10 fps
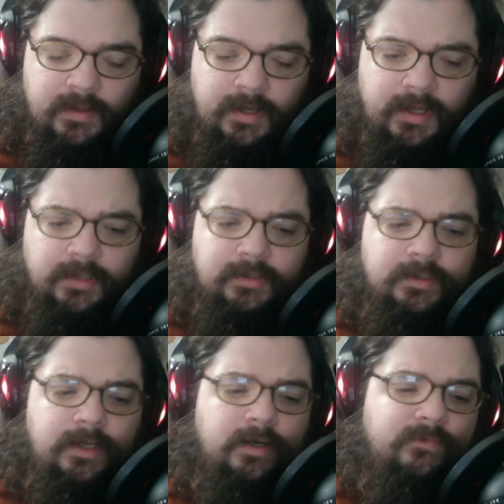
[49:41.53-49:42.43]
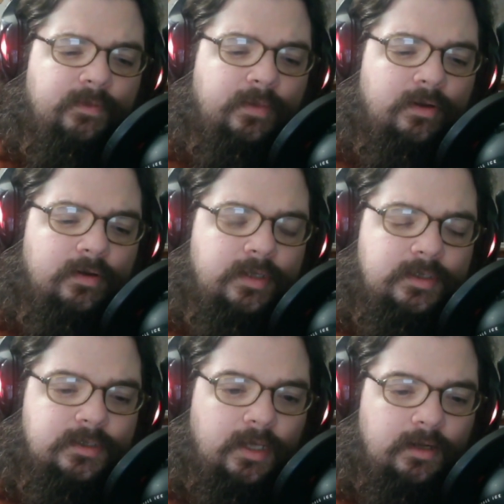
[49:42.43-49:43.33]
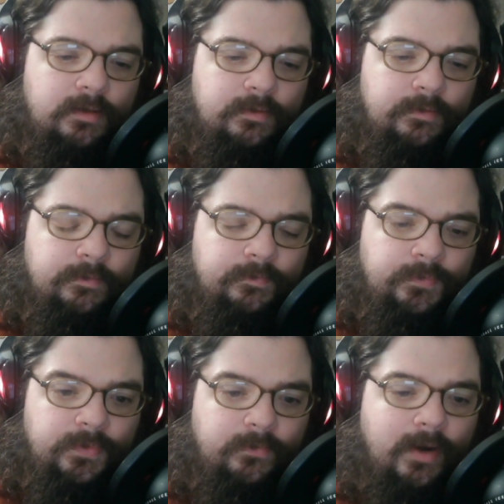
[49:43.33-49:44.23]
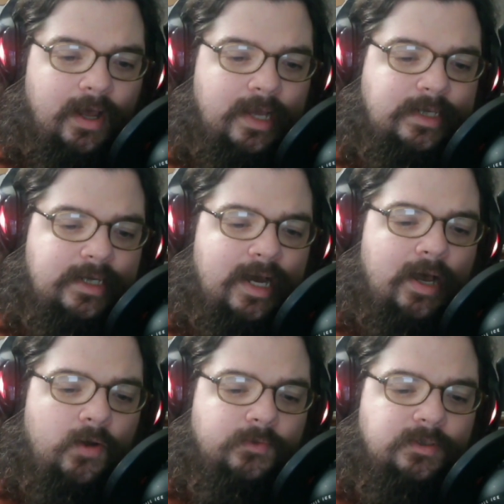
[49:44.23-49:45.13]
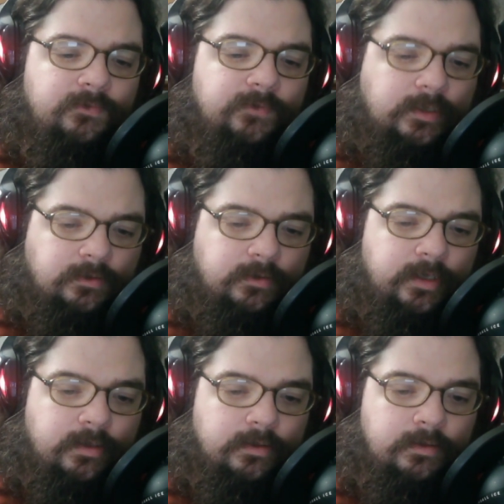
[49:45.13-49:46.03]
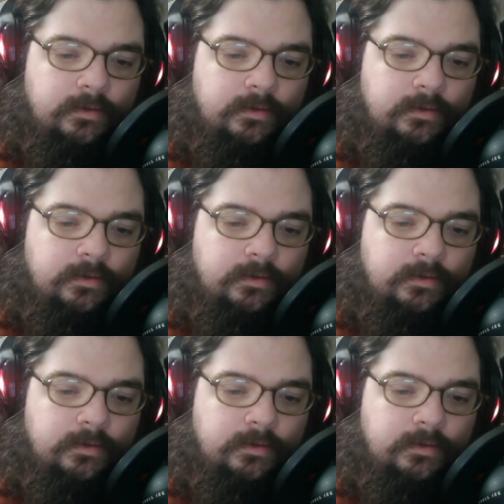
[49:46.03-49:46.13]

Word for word: Hail, King of the Mark, he said. Ride now to victory.